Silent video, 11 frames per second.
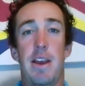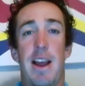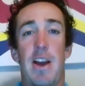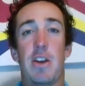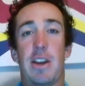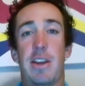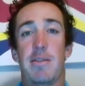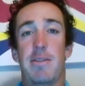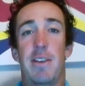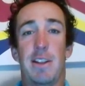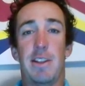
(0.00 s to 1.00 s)
how it can
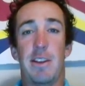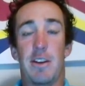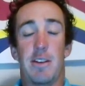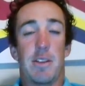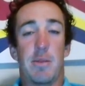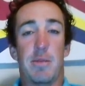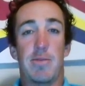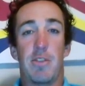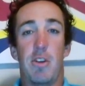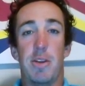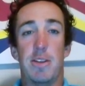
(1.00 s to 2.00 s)
affect their
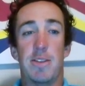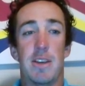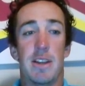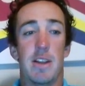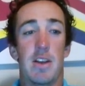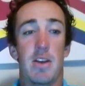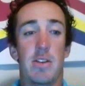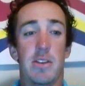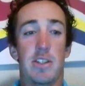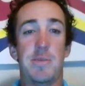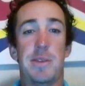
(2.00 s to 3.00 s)
performance, and
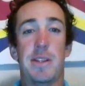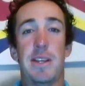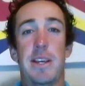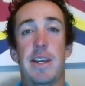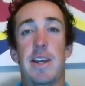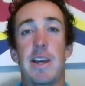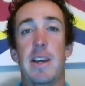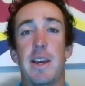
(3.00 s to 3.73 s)
ultimately